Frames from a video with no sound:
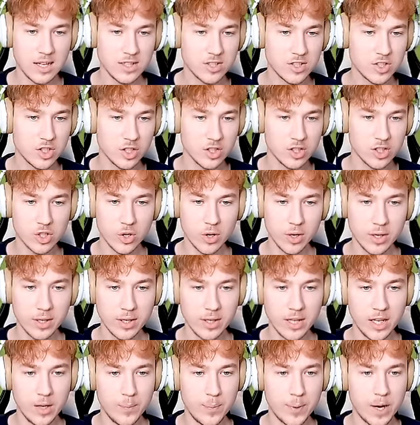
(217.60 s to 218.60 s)
let's just talk a
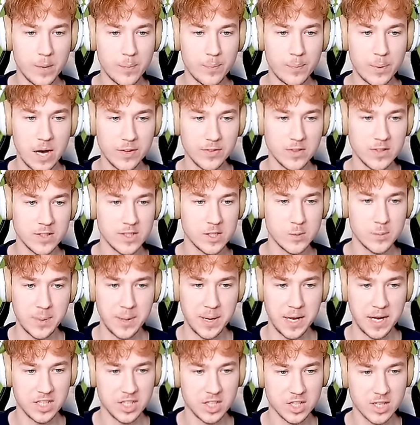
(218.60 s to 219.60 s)
little bit about this
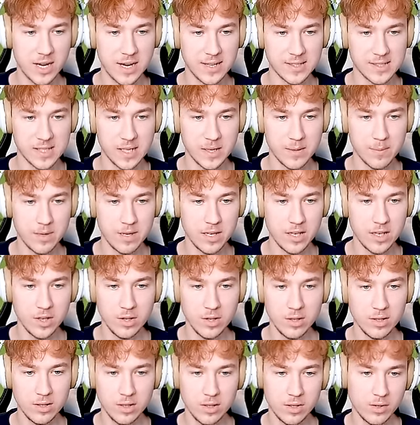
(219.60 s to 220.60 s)
pitch, guys. I mean,
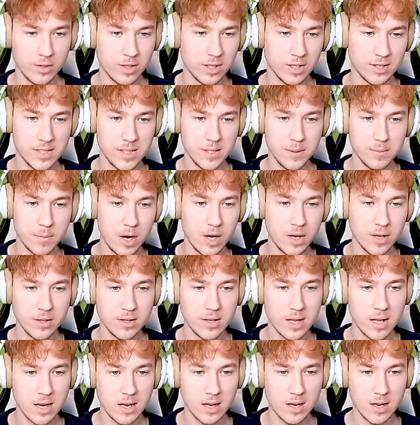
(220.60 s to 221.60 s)
you, you can see
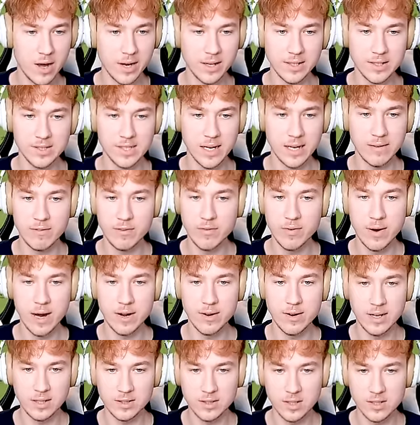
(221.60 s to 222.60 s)
mud and lines
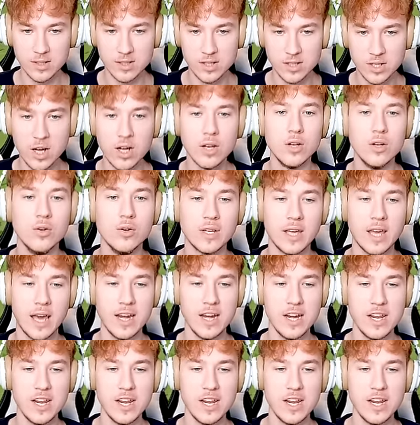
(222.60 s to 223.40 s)
everywhere. It does not look